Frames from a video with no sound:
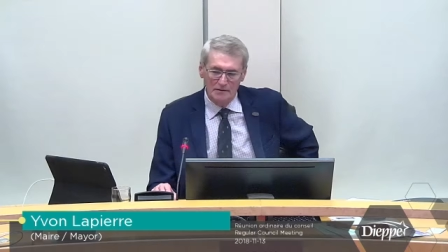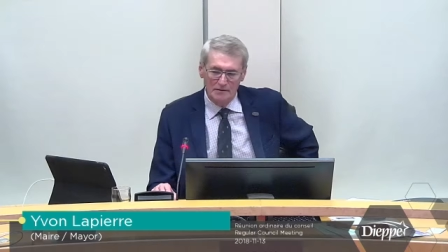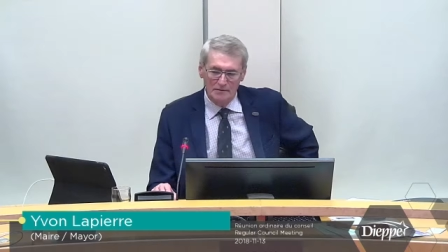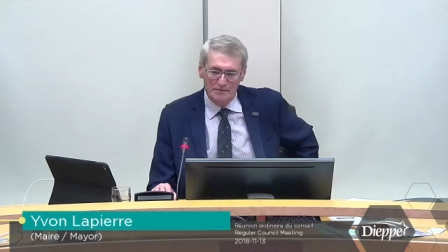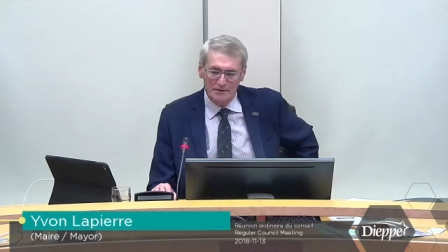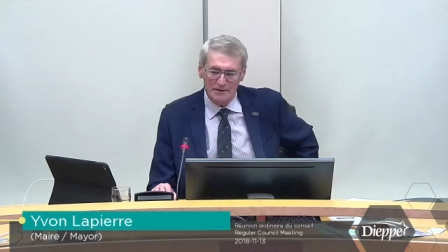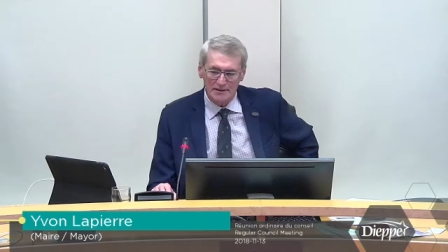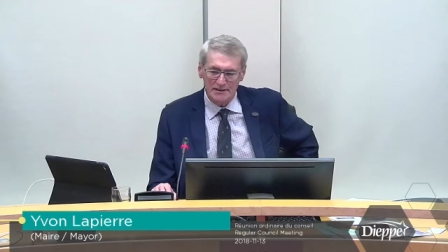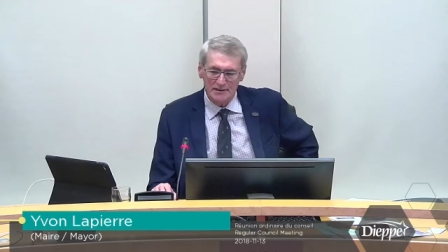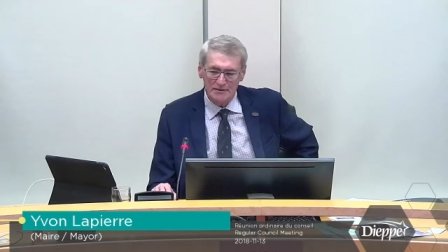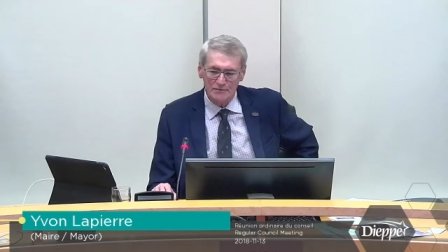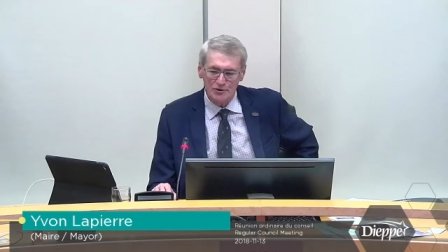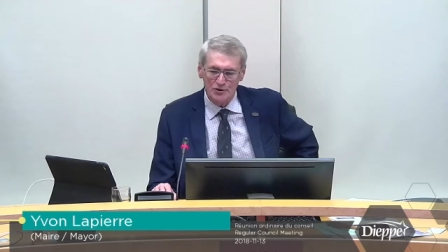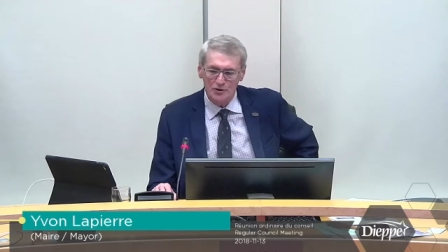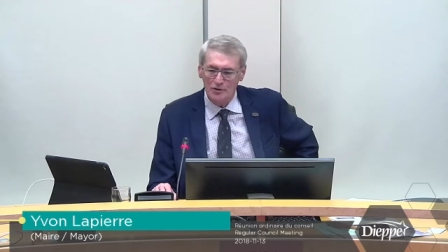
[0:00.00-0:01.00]
much.
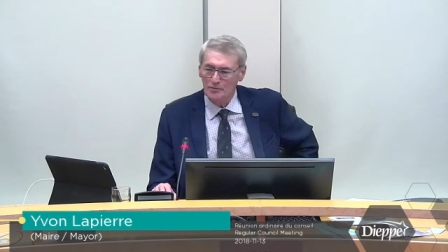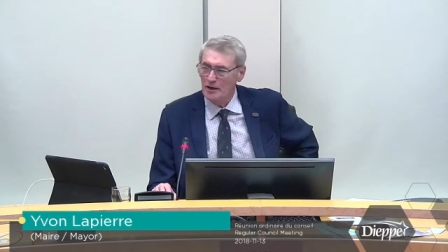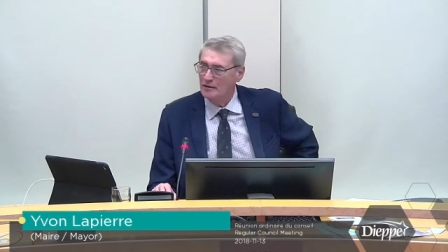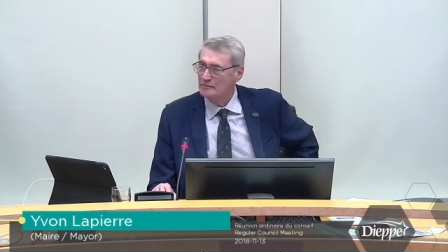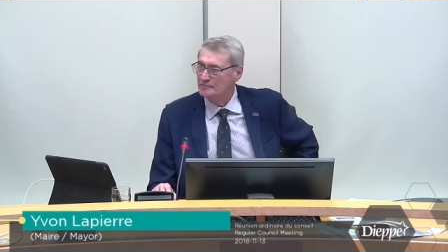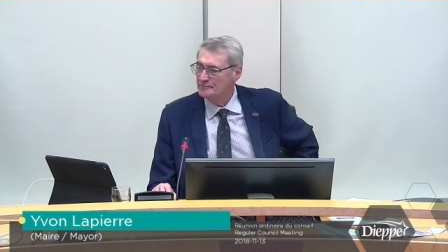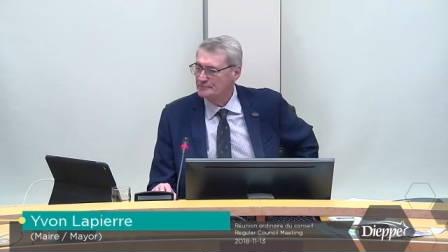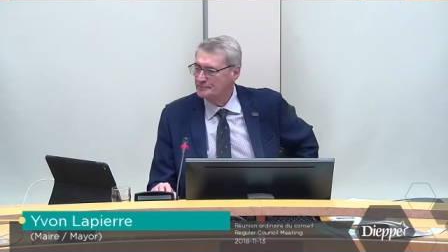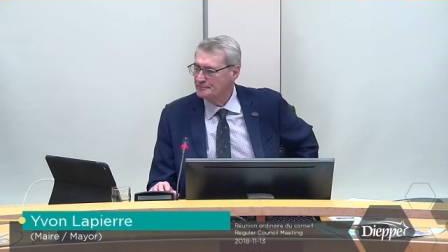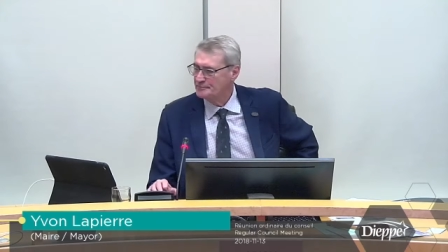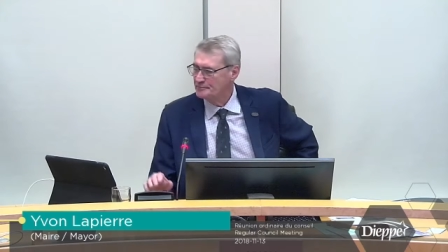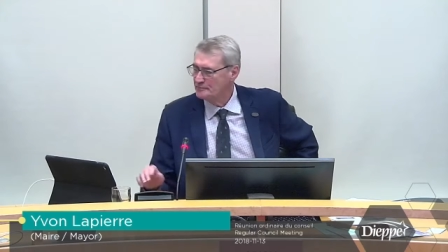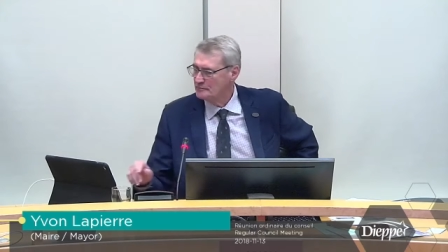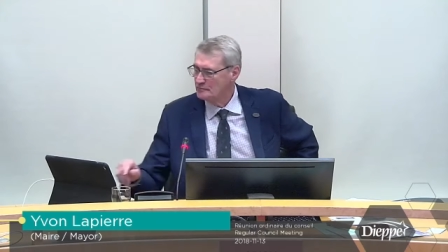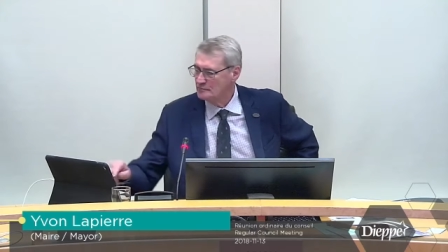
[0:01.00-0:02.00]
Thank you,
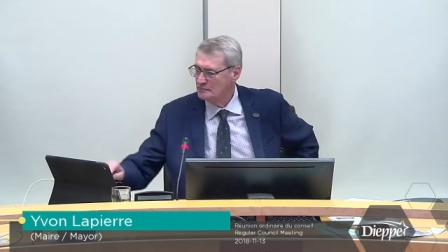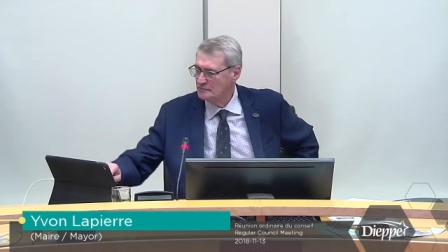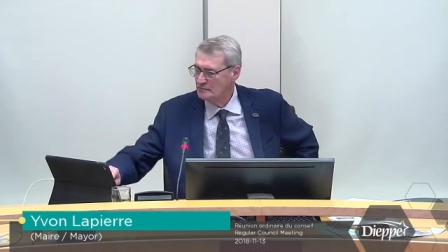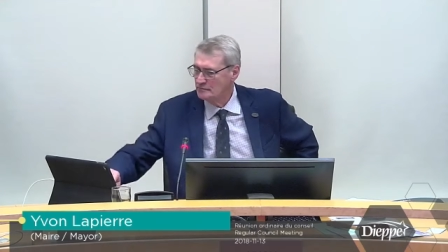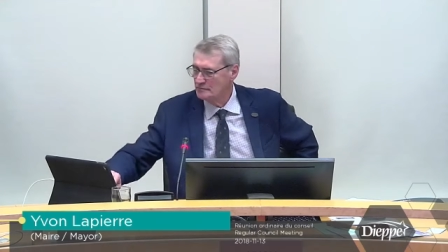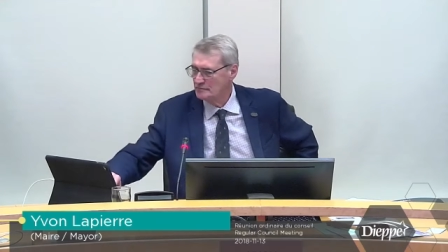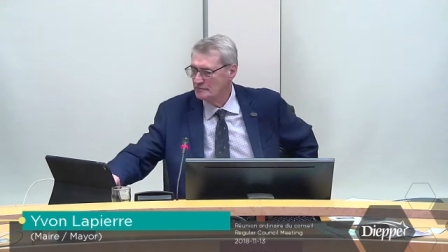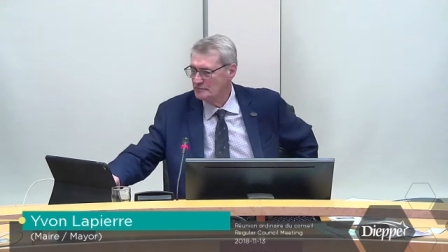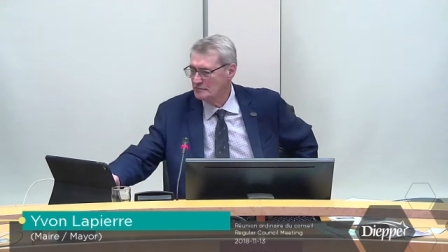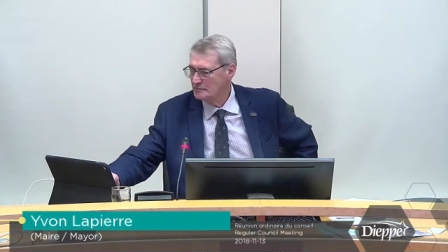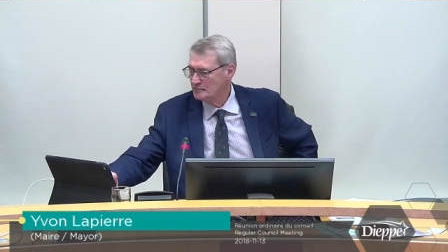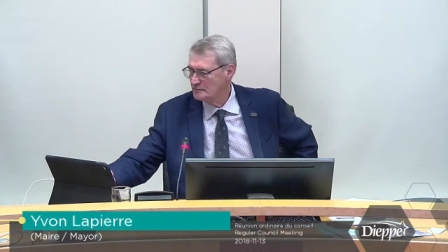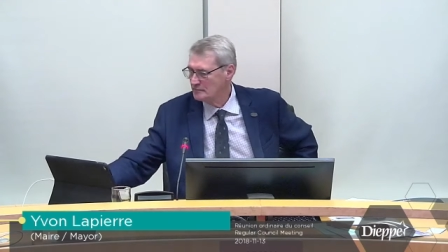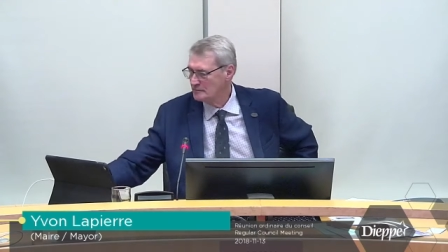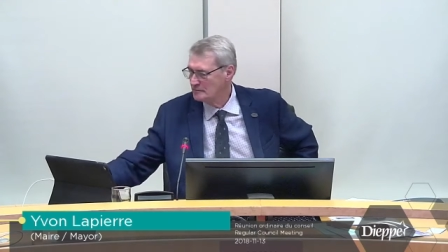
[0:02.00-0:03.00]
Monsieur Leblanc.
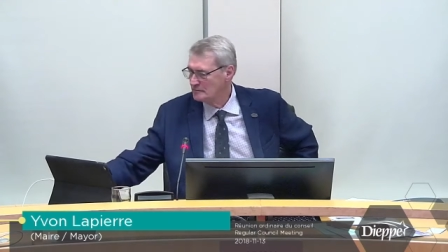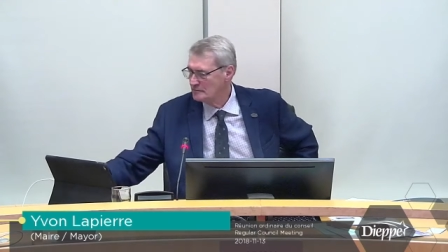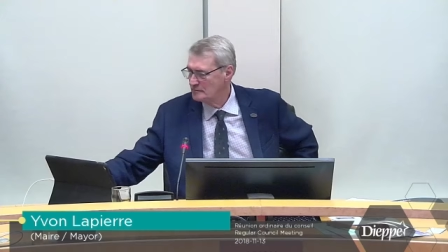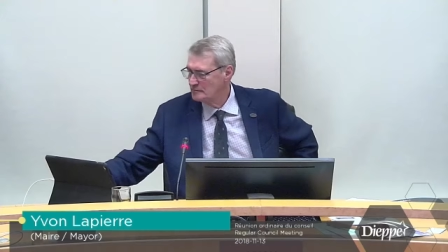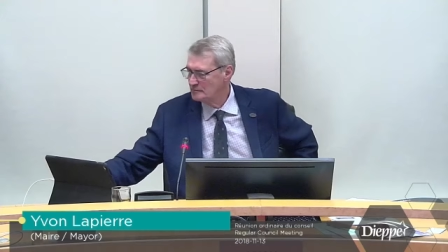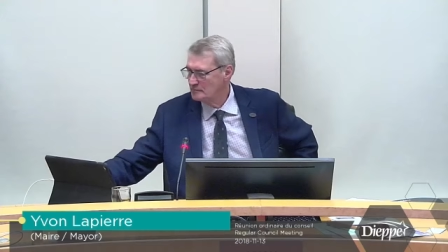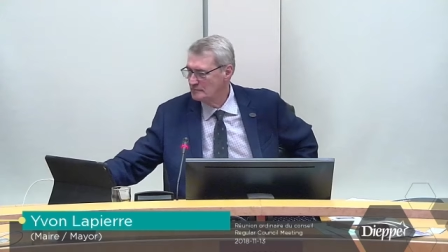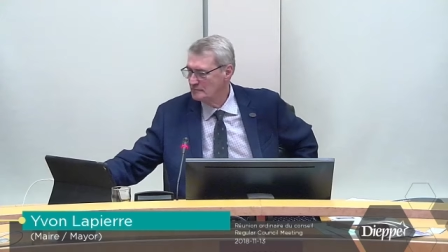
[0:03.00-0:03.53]
Thank you,